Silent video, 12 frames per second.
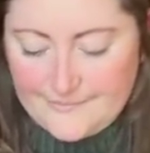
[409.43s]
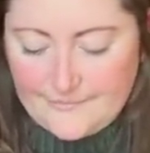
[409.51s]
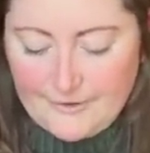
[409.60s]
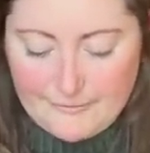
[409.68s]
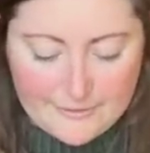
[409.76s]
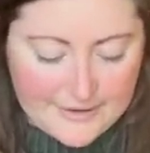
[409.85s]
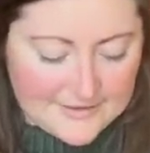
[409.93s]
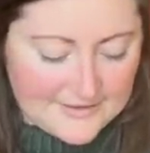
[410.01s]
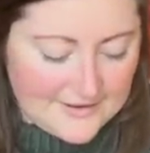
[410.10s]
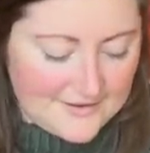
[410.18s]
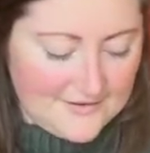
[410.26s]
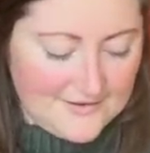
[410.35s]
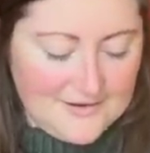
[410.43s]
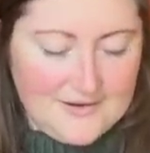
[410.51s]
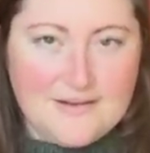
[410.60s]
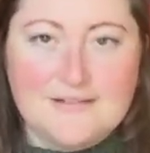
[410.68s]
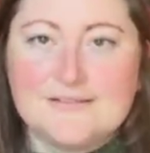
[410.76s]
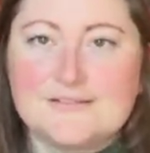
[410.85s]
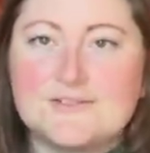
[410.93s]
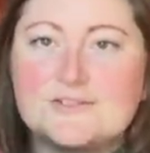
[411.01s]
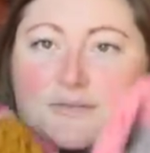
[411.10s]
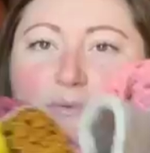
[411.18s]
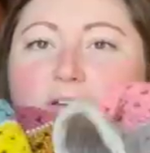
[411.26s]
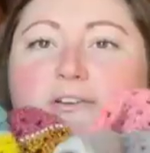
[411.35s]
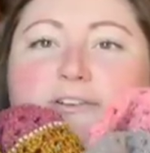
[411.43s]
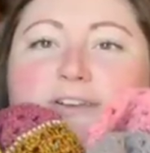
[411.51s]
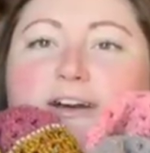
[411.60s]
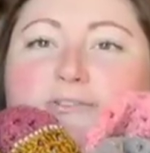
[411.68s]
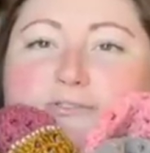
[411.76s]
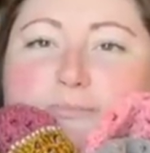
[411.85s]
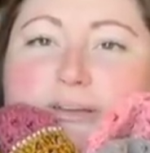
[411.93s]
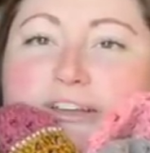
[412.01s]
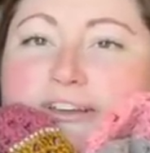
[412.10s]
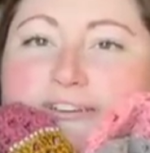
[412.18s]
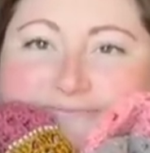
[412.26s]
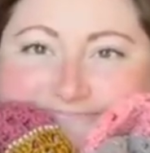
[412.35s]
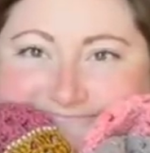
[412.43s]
get there. This will just be a good couch blanket.